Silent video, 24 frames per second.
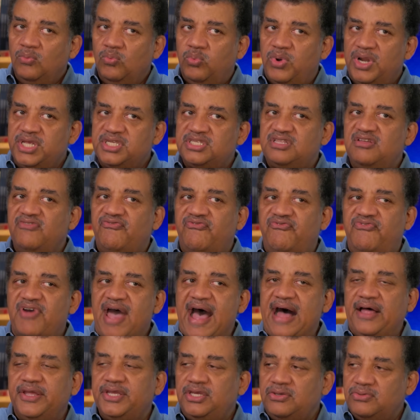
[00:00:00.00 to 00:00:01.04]
what is the
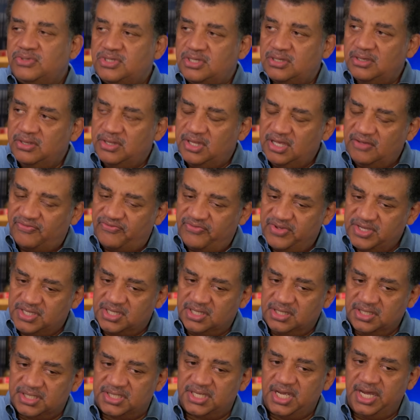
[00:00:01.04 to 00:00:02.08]
value to the
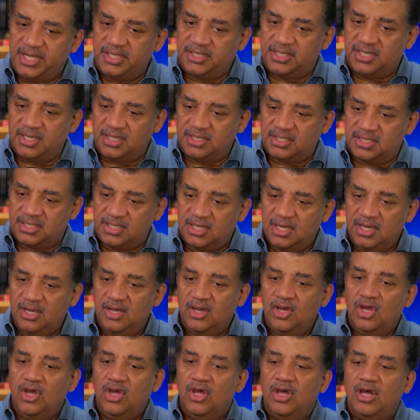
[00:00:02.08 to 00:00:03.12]
physical scientist
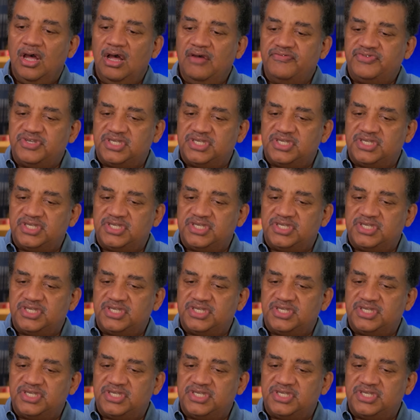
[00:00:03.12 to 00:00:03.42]
okay.